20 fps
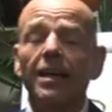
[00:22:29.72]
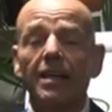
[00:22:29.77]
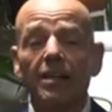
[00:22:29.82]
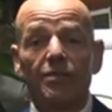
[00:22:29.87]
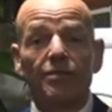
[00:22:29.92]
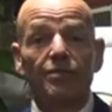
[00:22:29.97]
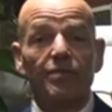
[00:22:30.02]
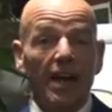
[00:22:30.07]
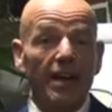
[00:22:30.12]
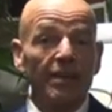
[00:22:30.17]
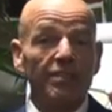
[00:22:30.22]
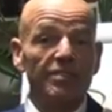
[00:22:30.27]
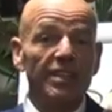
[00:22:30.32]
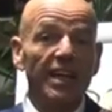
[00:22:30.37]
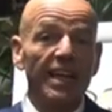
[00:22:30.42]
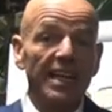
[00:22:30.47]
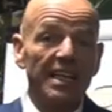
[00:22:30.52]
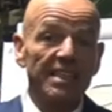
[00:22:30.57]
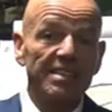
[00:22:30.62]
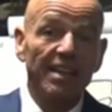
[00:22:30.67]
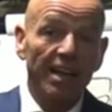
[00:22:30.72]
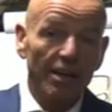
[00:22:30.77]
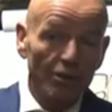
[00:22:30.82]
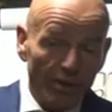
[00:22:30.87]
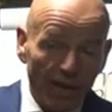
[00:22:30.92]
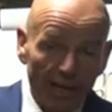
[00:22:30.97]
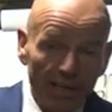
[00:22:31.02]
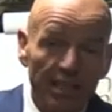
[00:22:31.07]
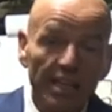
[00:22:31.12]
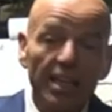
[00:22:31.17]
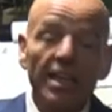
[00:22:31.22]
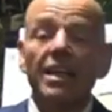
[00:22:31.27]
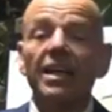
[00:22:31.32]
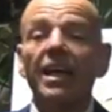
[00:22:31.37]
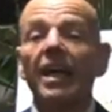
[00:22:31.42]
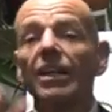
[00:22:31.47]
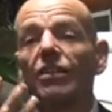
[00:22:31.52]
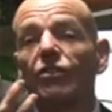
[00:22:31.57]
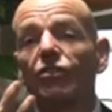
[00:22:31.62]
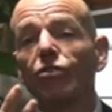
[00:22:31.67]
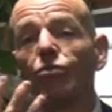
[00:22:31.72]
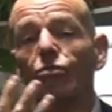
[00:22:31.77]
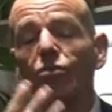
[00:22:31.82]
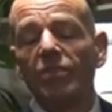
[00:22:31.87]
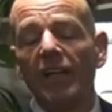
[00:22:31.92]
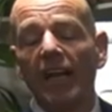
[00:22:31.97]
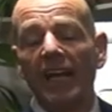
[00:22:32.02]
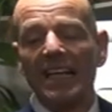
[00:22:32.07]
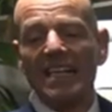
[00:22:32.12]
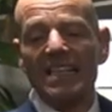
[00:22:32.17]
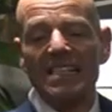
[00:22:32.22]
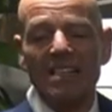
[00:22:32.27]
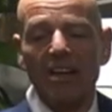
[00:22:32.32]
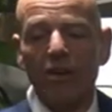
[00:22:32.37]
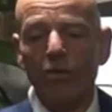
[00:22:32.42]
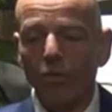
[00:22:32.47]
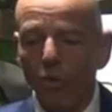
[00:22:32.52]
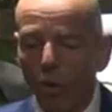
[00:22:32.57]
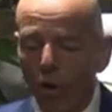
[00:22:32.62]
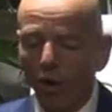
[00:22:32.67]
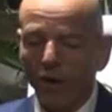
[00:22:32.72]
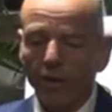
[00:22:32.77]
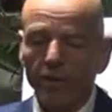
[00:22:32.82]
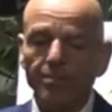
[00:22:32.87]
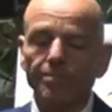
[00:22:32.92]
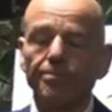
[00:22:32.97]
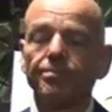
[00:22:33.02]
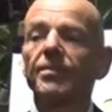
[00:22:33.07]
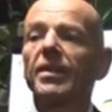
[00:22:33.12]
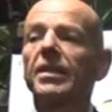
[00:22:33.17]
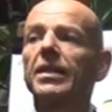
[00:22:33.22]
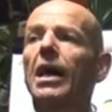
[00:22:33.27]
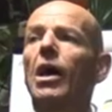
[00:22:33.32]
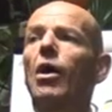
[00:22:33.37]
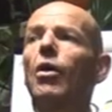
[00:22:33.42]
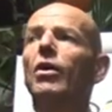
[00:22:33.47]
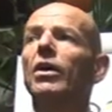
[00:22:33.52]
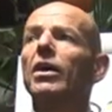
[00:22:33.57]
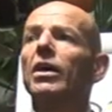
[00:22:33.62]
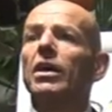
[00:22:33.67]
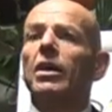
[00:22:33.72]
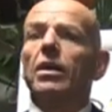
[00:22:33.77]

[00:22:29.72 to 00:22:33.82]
did 5 days a run and 2 days a walk. Now,